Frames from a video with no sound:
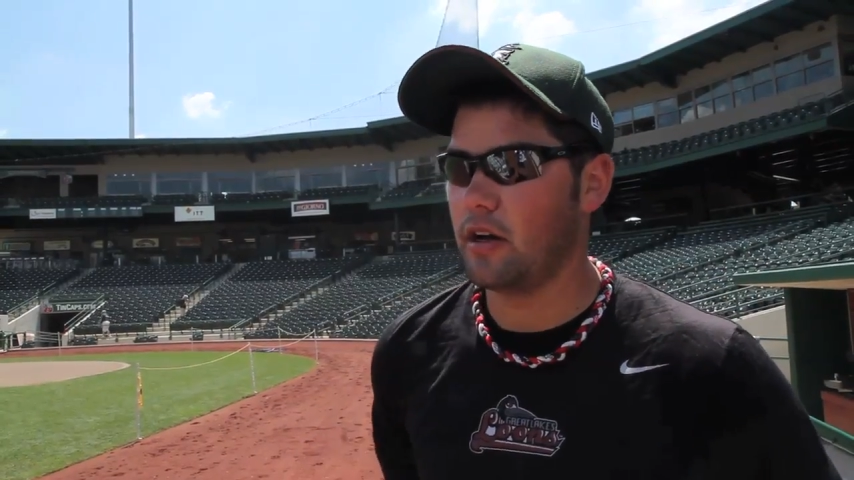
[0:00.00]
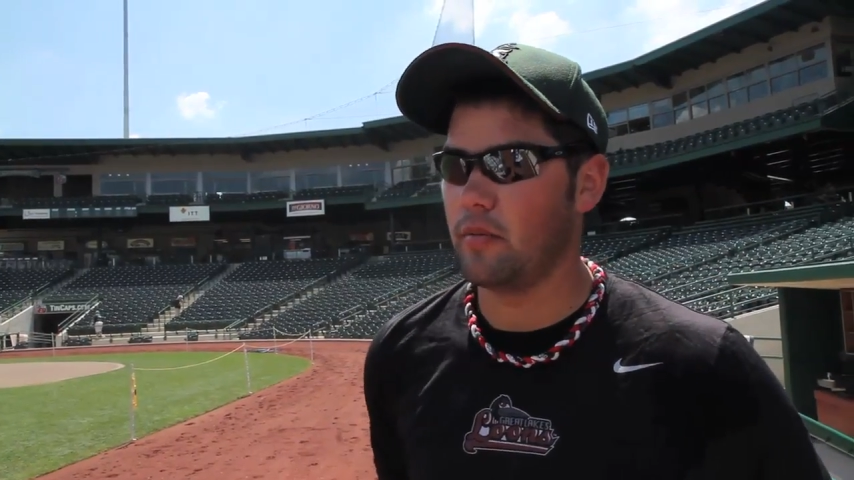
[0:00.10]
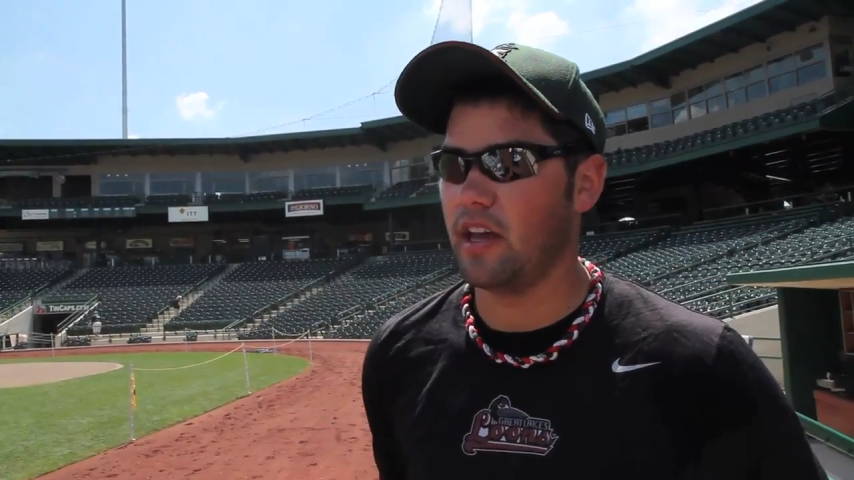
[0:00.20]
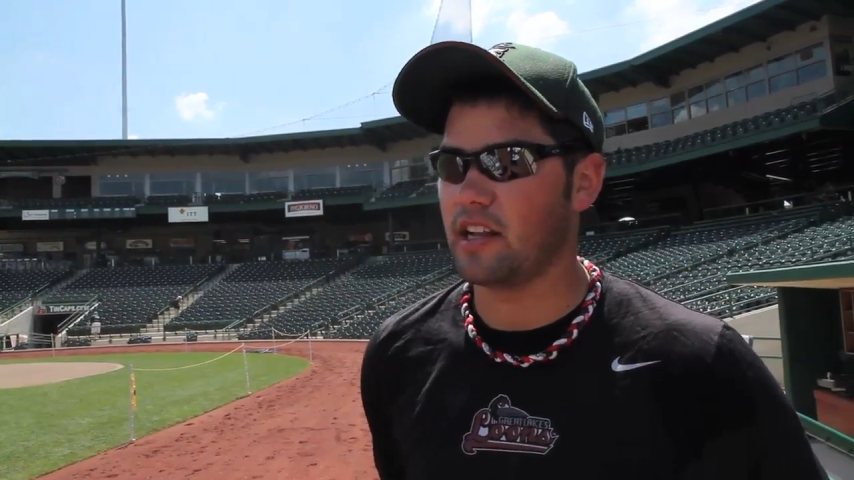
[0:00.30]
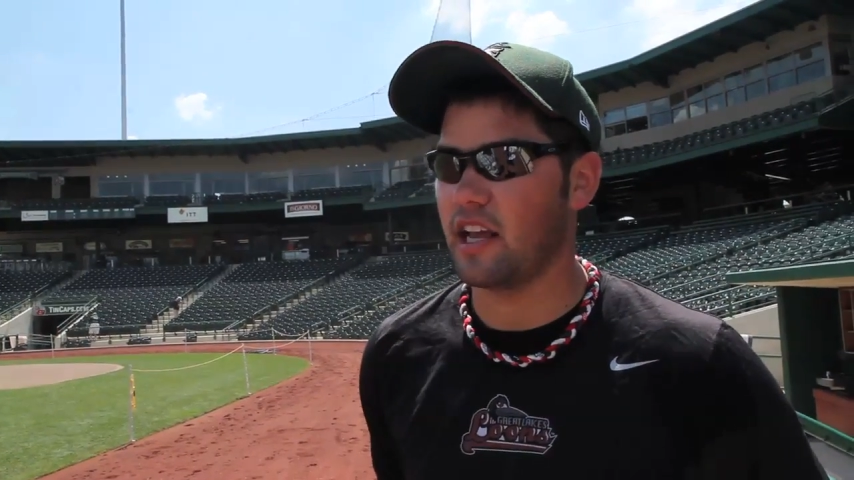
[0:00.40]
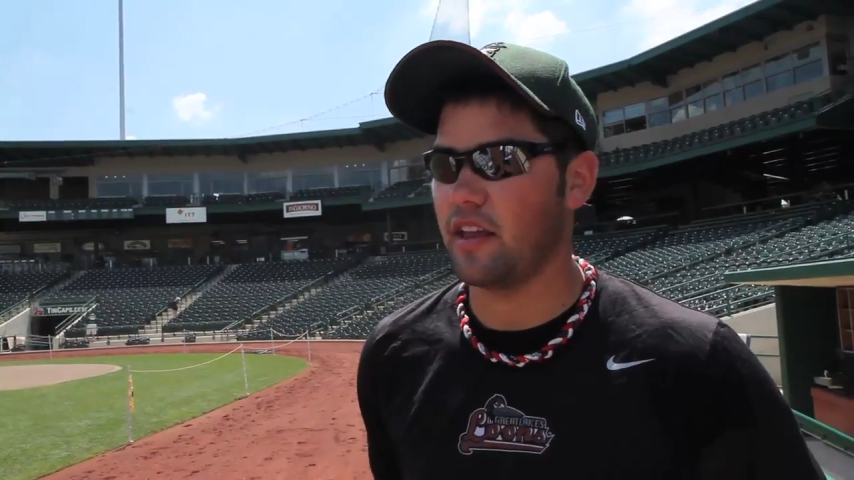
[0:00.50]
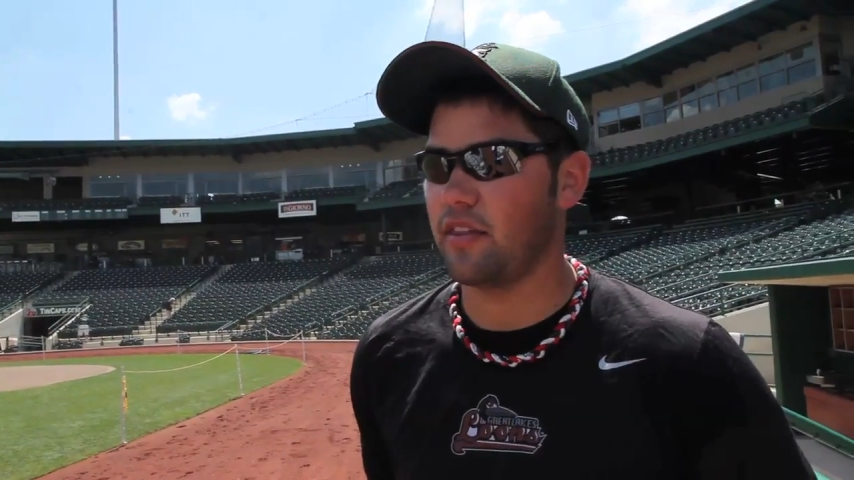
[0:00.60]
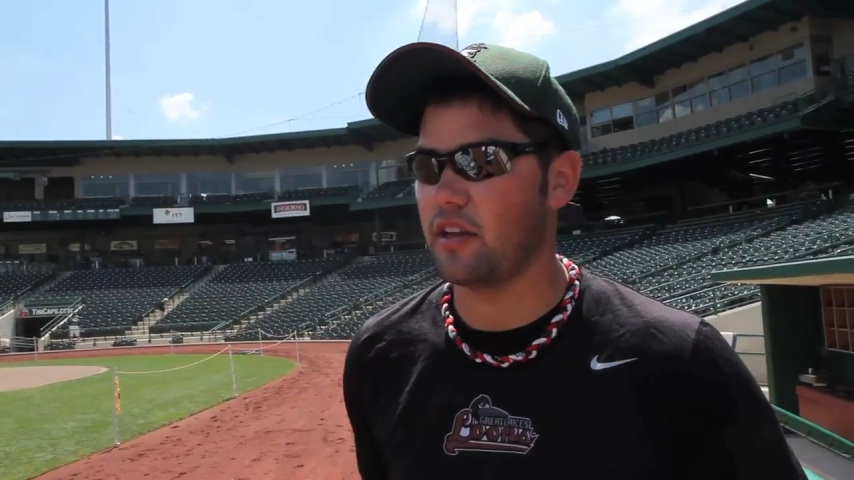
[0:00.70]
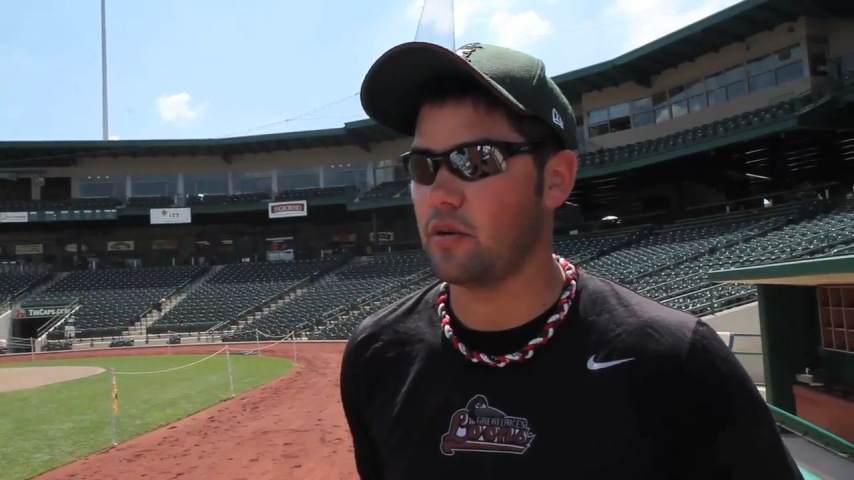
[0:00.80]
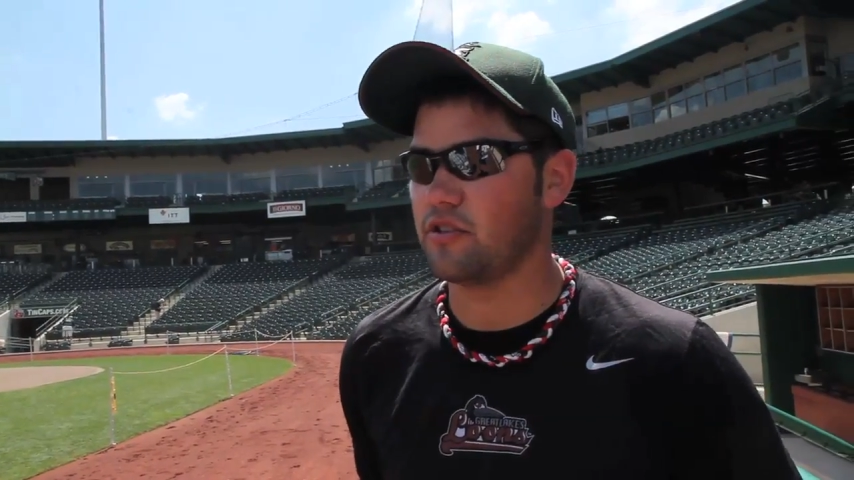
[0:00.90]
As
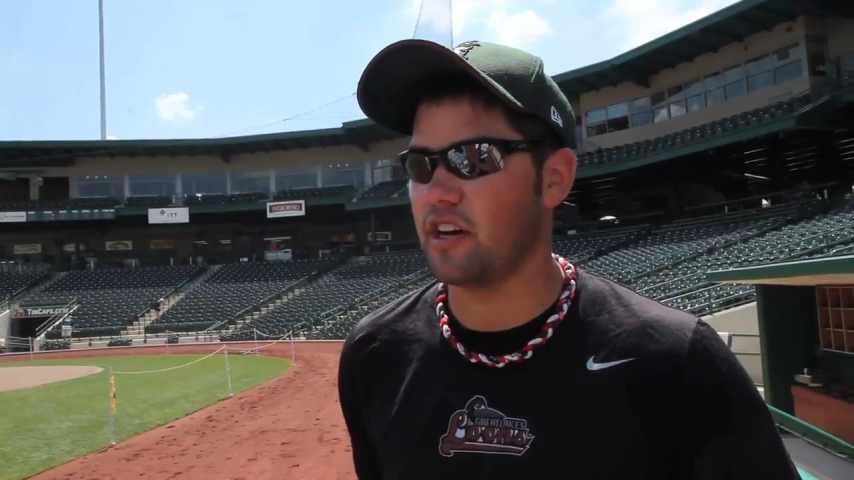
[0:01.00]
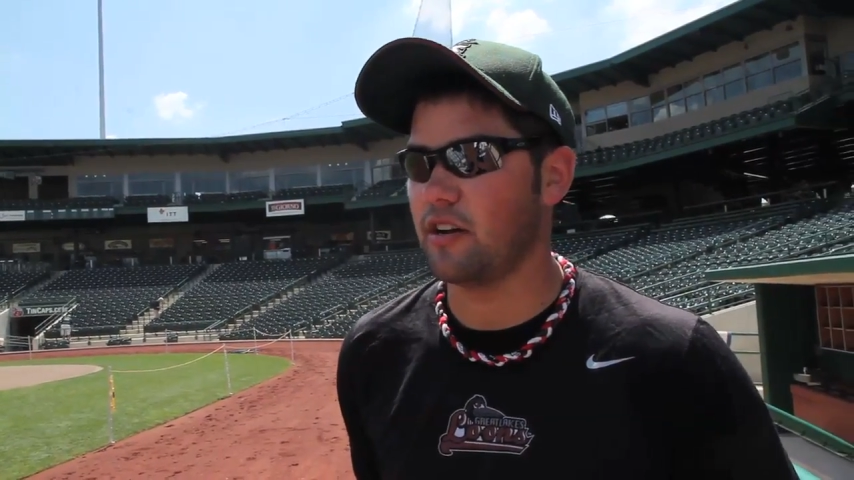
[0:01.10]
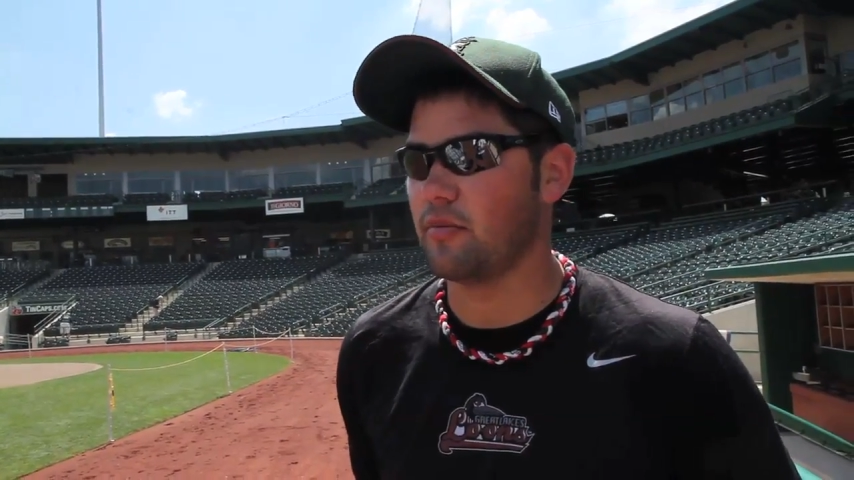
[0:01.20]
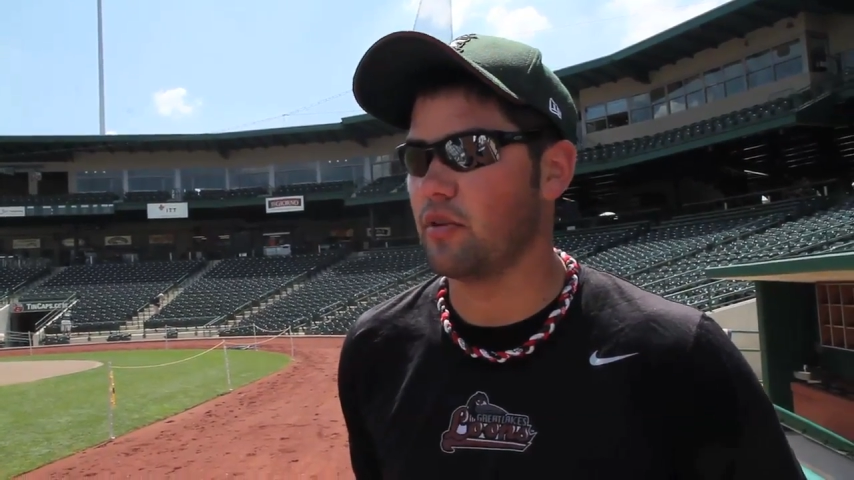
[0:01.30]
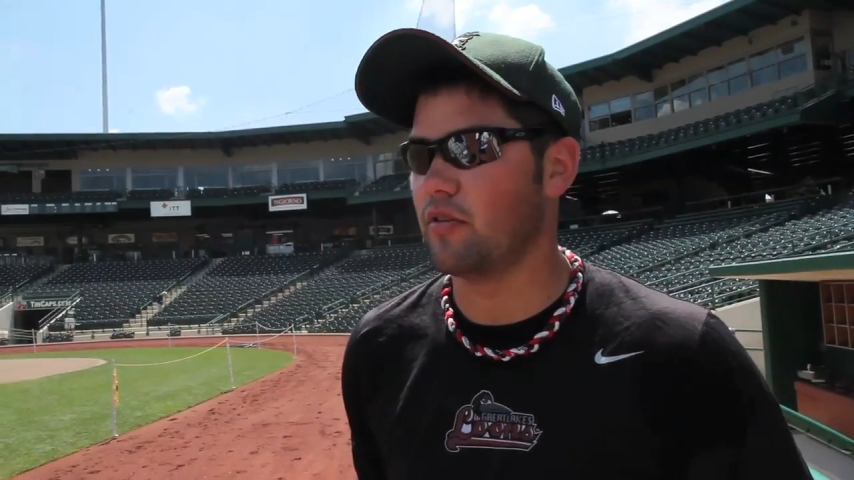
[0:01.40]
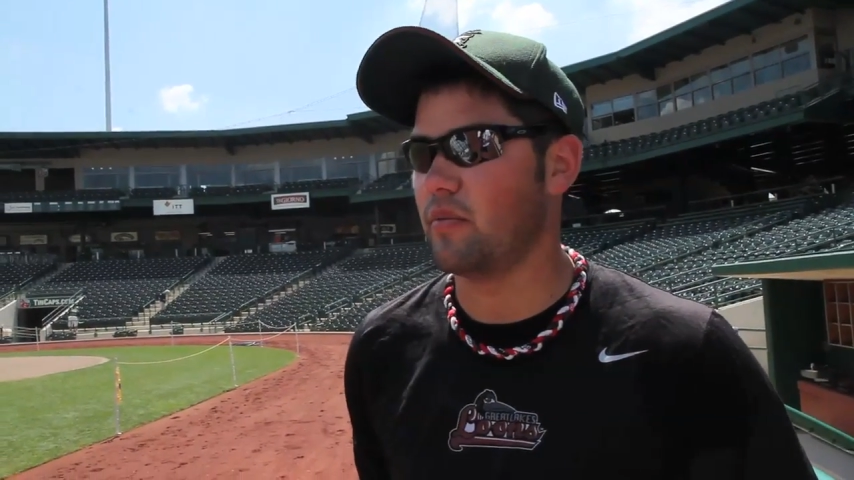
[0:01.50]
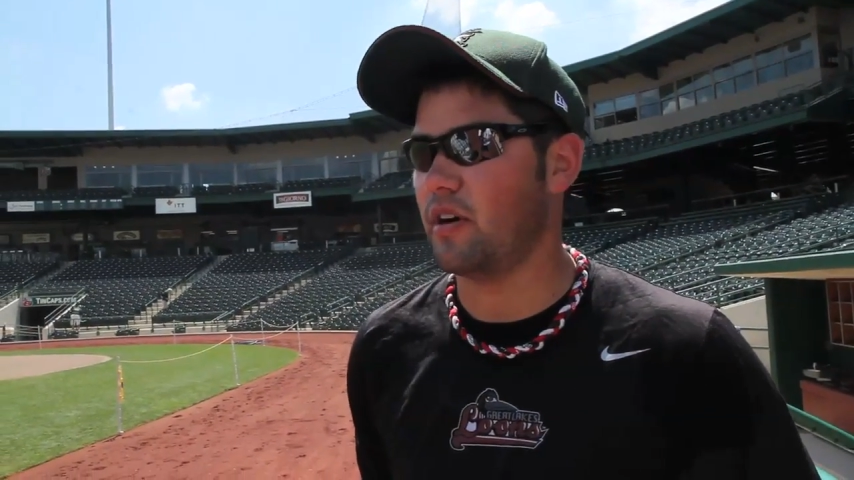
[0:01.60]
athletes, we try to improve our